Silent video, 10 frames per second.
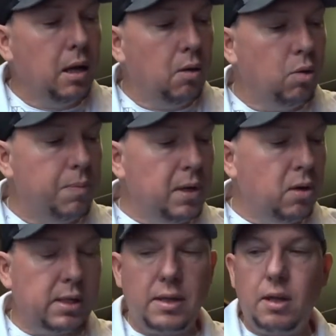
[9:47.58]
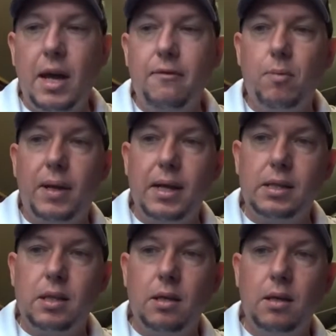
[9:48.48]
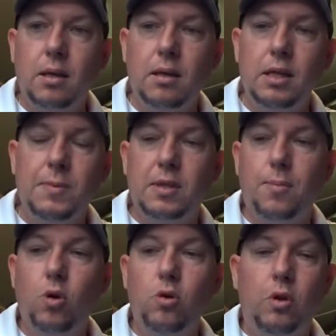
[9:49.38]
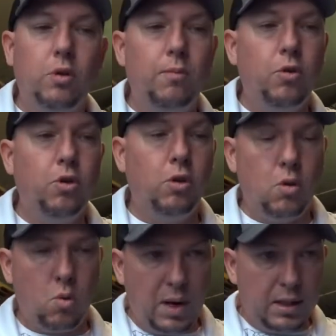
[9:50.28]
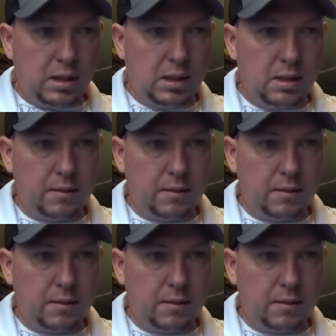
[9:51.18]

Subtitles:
Would be nice. I think I have replaced these bits of pool noodle once,